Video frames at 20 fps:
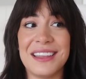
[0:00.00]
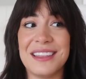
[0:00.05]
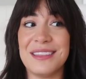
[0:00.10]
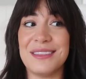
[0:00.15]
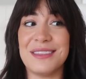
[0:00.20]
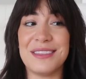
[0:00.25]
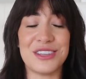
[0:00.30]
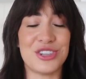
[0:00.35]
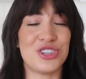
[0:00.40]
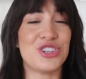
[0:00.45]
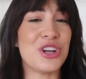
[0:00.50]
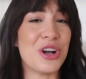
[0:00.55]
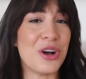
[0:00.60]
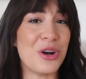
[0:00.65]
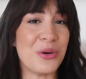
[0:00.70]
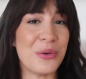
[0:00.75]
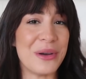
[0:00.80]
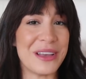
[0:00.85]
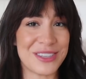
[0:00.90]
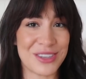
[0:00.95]
this
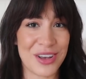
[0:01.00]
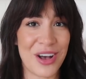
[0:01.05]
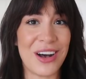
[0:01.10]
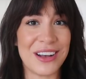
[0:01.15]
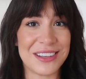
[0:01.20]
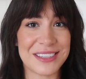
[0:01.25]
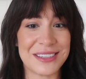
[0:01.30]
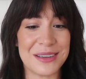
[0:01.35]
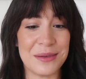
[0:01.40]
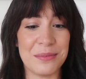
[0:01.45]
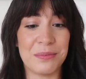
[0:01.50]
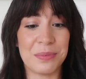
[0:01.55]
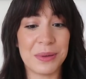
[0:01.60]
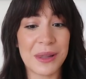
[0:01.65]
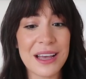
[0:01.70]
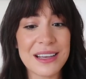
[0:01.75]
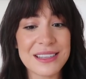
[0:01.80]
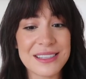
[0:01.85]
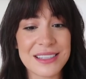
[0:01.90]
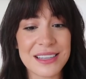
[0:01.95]
show is awesome.
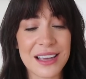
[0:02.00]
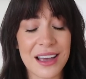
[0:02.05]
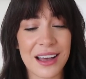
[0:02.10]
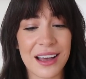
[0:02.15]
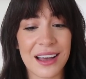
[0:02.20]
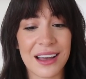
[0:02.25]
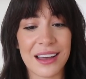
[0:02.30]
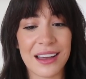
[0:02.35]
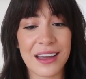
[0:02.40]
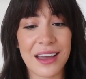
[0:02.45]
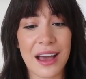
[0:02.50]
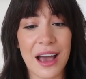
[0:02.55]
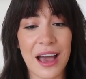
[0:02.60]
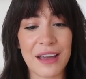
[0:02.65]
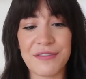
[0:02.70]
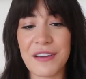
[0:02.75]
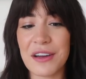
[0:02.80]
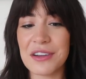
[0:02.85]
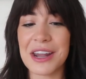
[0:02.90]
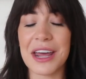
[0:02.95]
Plus,
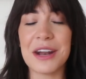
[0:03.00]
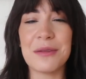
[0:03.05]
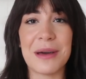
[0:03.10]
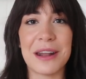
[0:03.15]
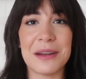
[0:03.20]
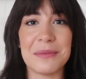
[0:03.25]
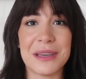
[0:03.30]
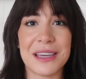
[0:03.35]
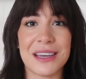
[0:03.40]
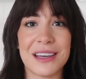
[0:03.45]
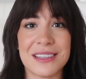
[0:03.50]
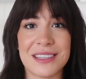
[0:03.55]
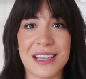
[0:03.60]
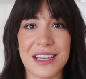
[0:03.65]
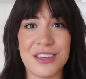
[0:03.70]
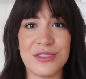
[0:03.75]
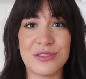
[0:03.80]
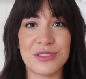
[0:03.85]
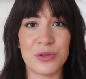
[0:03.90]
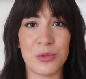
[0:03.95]
I found out about it because I
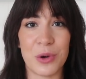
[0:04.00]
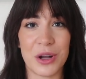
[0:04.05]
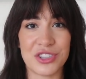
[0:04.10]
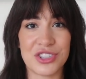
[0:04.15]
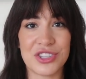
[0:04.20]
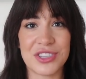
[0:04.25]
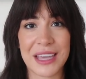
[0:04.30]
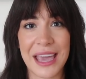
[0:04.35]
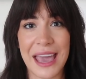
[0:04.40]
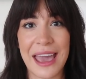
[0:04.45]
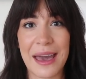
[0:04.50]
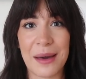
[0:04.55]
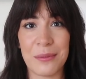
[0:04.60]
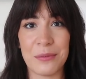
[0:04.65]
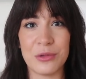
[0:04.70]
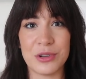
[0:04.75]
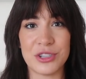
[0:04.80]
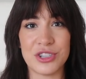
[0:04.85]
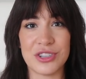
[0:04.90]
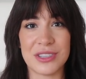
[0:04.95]
used to watch
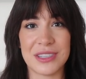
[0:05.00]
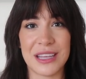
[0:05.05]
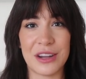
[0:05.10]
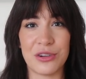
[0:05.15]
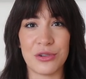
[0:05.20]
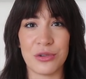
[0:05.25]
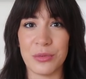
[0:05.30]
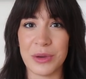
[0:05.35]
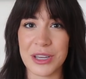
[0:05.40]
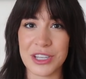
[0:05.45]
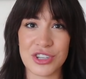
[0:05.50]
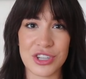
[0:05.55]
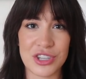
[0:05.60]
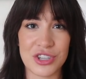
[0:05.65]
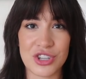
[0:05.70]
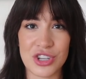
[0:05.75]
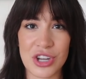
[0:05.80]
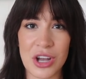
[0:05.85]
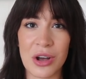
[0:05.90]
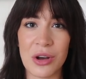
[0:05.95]
Scam, which is that Norwegian
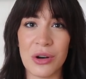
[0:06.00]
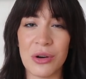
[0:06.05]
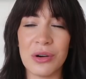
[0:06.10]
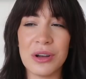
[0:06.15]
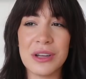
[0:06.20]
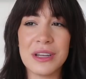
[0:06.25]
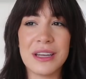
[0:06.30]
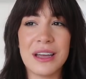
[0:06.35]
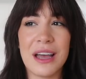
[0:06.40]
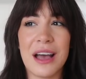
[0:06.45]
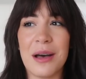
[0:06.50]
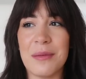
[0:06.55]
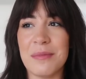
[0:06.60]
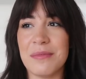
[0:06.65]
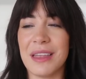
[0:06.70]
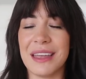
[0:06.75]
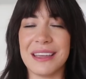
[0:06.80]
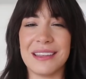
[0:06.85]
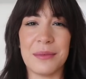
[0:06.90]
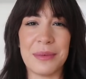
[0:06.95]
show
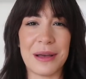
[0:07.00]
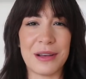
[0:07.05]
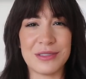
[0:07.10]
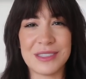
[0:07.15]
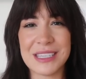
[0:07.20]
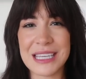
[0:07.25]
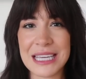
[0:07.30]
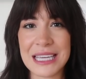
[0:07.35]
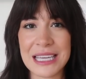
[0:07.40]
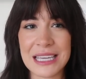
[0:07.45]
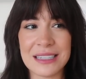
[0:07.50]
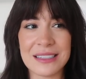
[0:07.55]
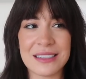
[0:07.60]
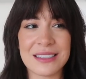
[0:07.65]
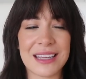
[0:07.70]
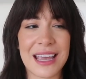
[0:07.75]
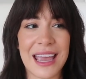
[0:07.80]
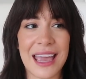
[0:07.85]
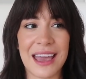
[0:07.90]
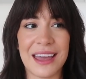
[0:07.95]
like about
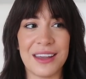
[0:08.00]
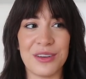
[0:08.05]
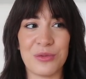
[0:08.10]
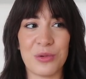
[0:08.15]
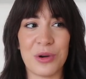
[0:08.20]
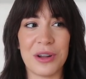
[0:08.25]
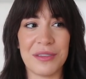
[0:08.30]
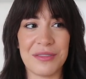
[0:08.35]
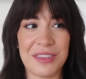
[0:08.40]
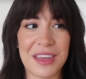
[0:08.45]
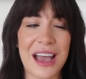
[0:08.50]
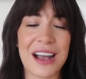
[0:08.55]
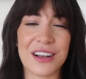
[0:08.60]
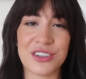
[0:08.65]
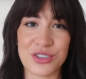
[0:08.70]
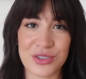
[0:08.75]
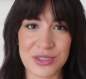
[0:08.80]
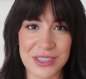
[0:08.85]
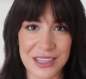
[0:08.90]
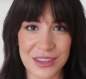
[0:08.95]
teens, and one of the
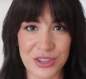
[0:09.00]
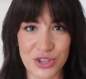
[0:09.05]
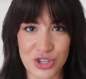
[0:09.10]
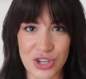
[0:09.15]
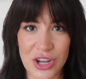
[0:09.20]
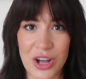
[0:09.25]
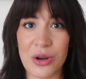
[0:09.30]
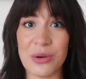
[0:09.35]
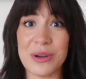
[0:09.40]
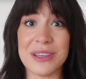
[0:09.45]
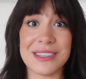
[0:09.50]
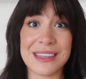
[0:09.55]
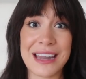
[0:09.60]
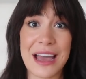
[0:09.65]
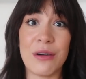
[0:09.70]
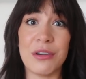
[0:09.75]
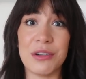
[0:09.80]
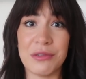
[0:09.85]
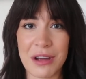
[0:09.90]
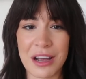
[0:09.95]
actors in the show is
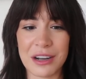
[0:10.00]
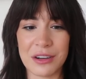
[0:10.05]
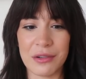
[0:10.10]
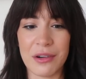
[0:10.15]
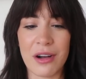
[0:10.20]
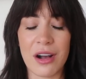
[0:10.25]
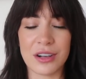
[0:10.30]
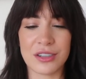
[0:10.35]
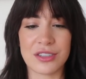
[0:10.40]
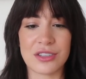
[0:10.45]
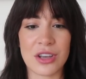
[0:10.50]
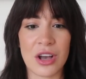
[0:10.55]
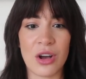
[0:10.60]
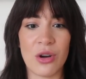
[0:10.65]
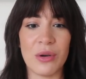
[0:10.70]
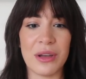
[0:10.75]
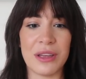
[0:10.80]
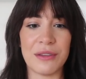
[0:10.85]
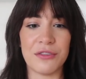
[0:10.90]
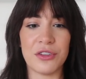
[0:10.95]
now in Ragnarok.
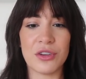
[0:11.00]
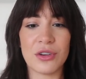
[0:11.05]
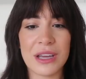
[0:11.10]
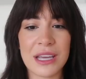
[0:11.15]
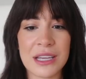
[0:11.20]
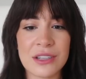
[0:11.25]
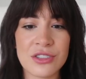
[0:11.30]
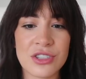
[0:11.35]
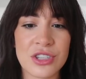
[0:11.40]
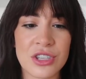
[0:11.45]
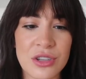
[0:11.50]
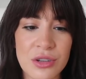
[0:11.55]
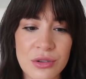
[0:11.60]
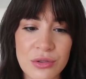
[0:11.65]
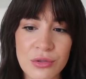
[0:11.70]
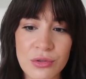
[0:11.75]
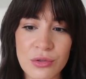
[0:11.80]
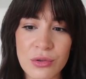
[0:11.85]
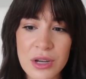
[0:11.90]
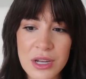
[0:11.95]
So if you're
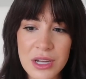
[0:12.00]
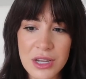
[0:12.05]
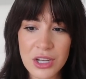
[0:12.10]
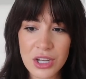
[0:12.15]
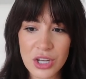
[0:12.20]
into